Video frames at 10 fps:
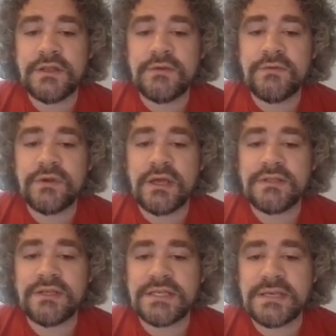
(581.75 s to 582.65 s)
And then I,
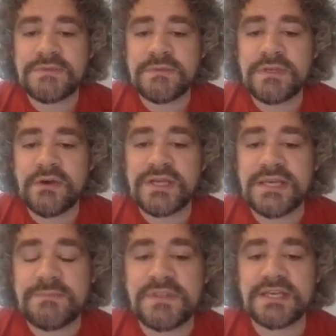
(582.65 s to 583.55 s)
did I skip something? Oh, I
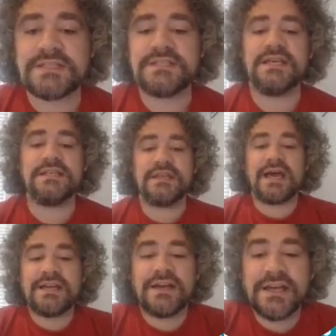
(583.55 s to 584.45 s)
skipped this, the end
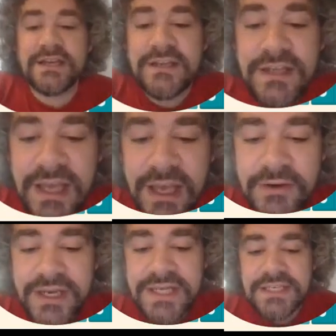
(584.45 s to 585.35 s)
icon.
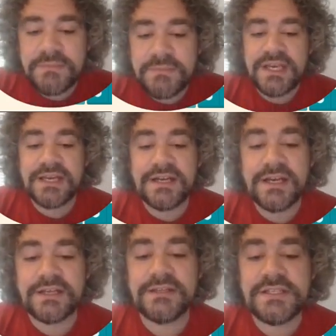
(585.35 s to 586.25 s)
How could I skip the
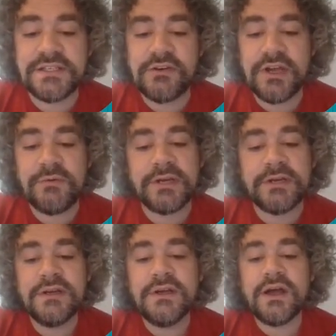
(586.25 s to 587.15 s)
icon? This is a great one.
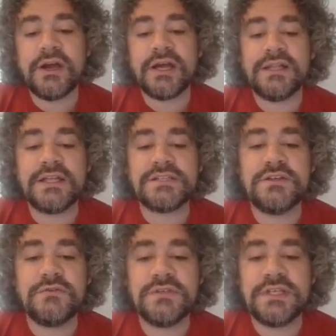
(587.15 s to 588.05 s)
All right, let's
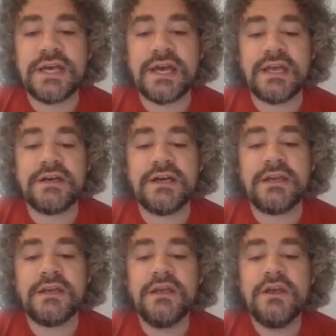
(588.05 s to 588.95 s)
go to the
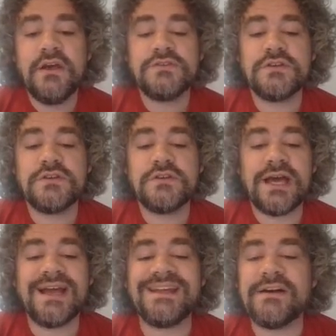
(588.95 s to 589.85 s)
icon. So the
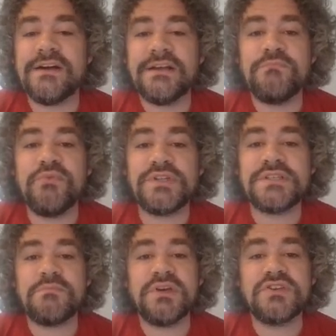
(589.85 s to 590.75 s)
icon
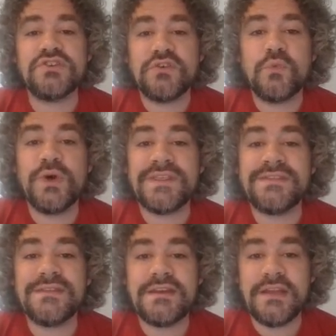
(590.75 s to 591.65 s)
puts a picture
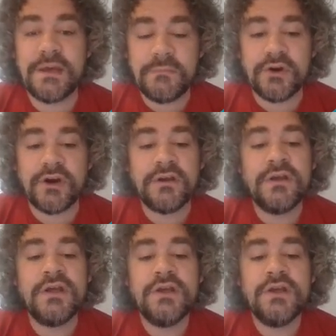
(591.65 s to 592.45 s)
with the number.